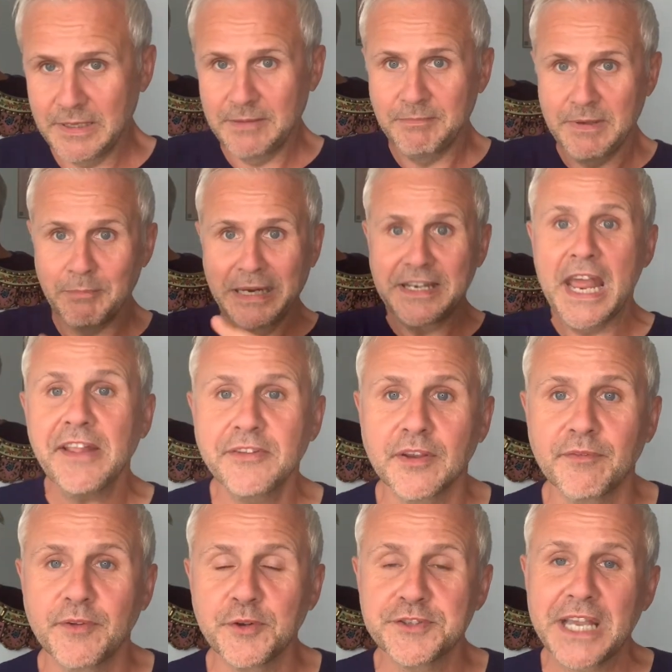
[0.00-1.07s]
magnetic
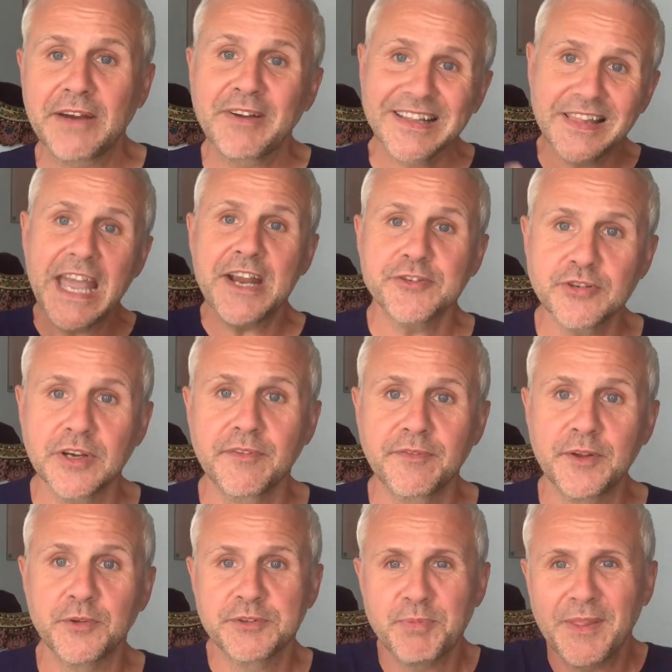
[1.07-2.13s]
fields, they have electric
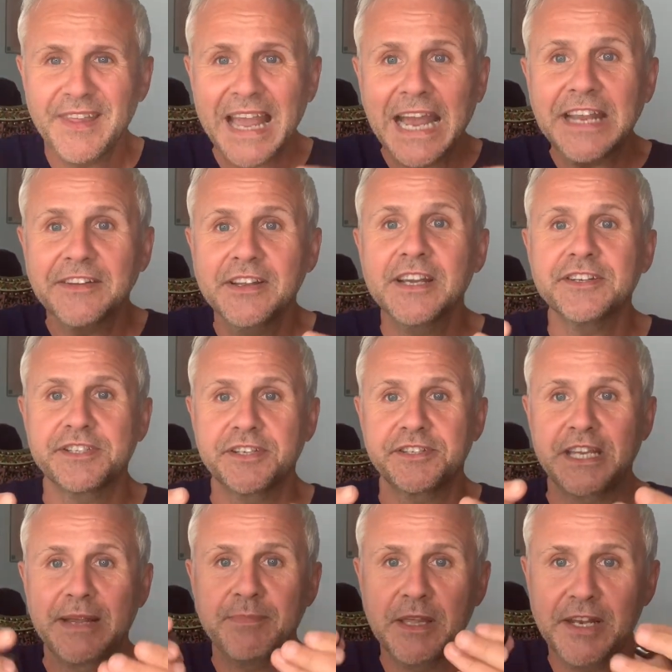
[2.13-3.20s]
fields, but the idea is the
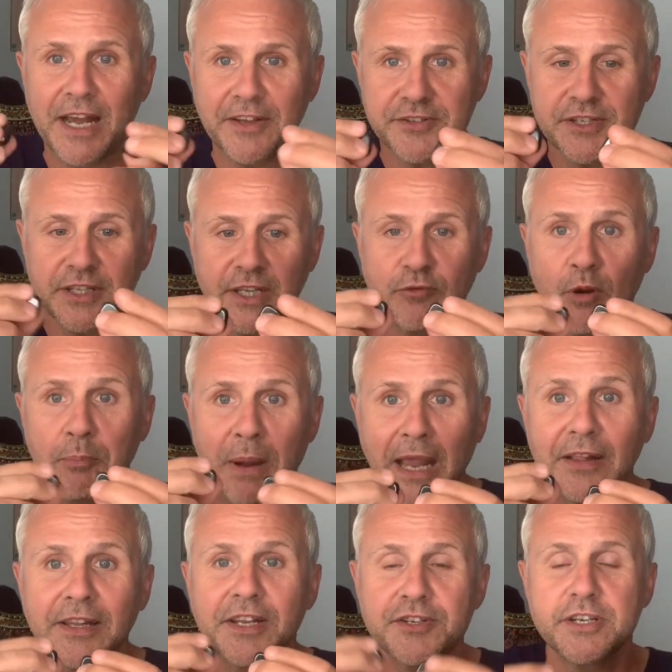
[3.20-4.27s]
same. They naturally repel
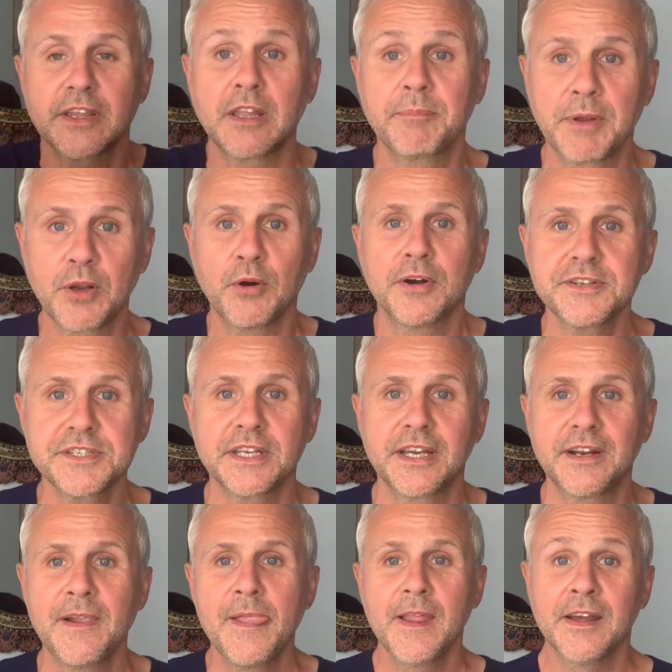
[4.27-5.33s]
each other because they are
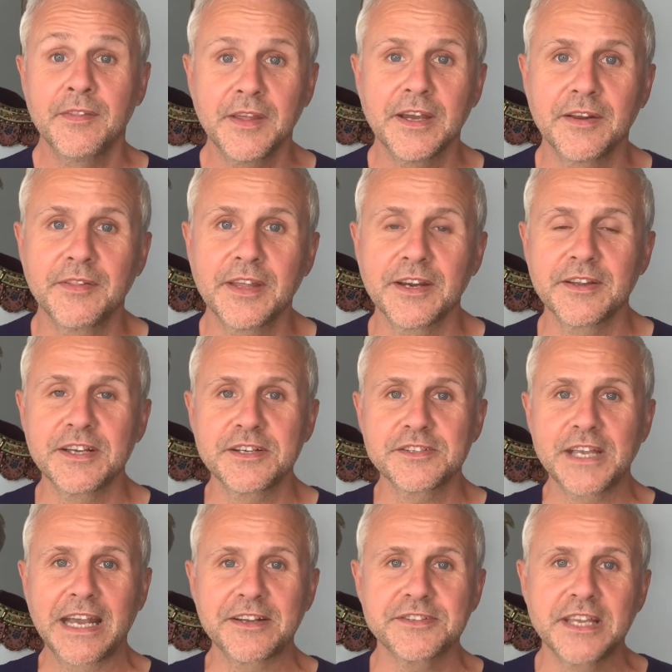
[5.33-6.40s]
the
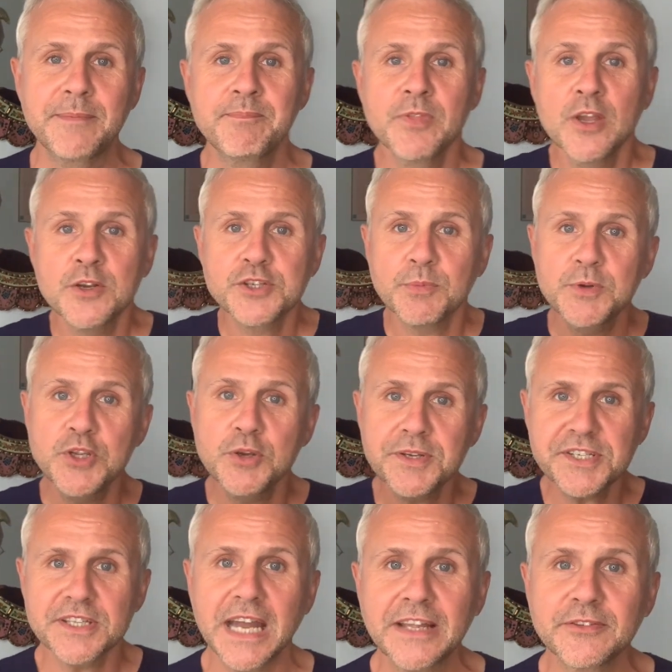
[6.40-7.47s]
exact same. So when you
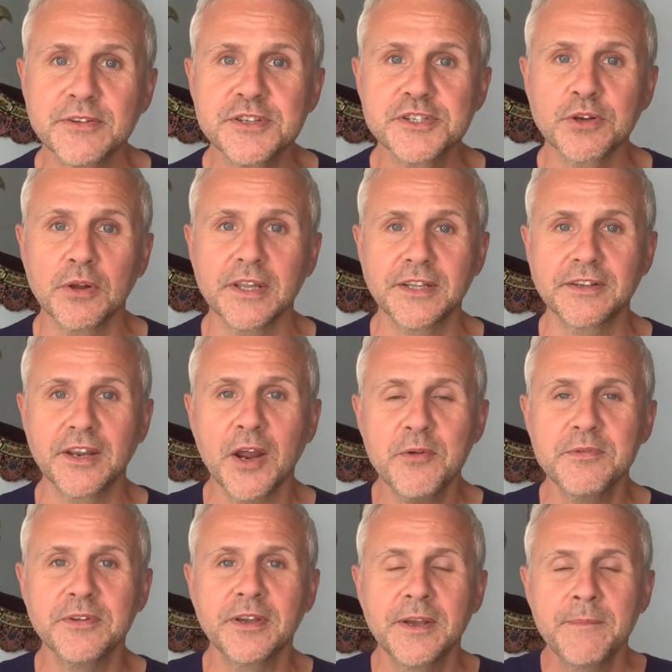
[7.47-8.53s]
stand on solid
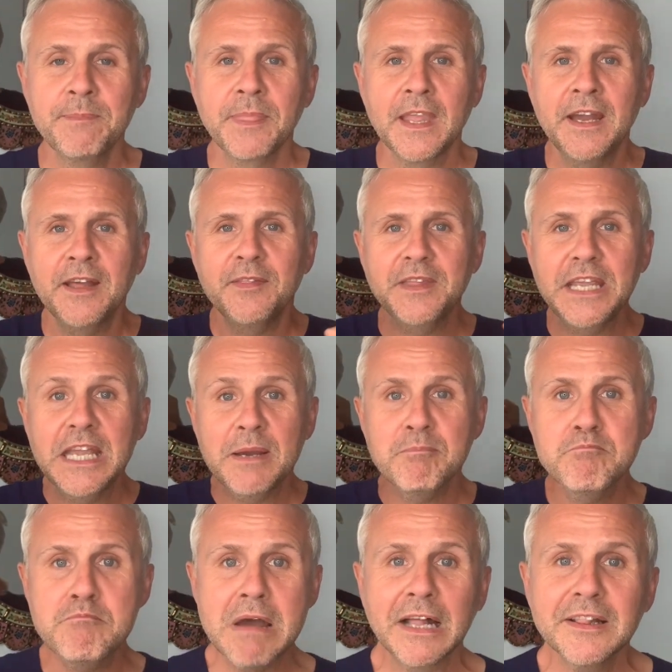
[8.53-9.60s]
ground, the
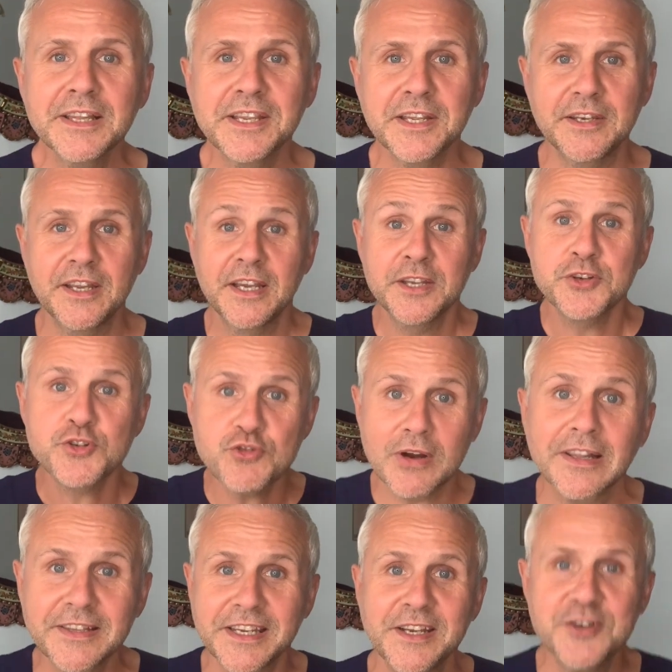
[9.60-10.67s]
million,
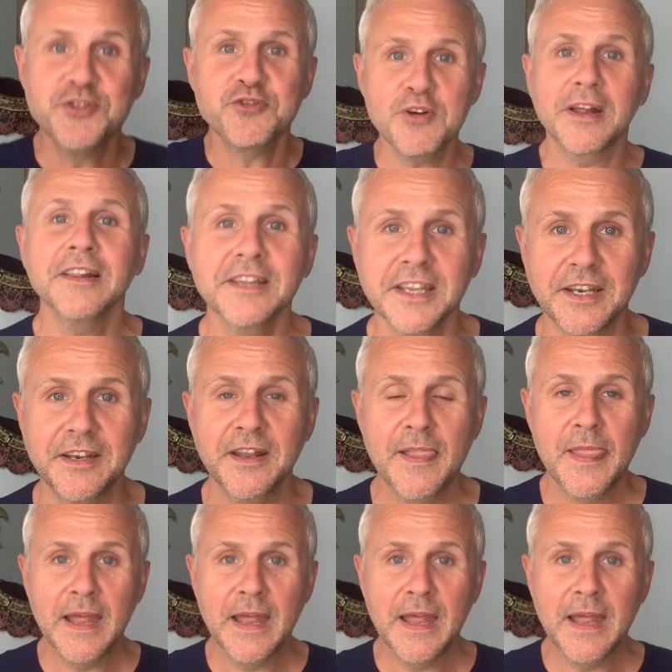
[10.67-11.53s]
trillion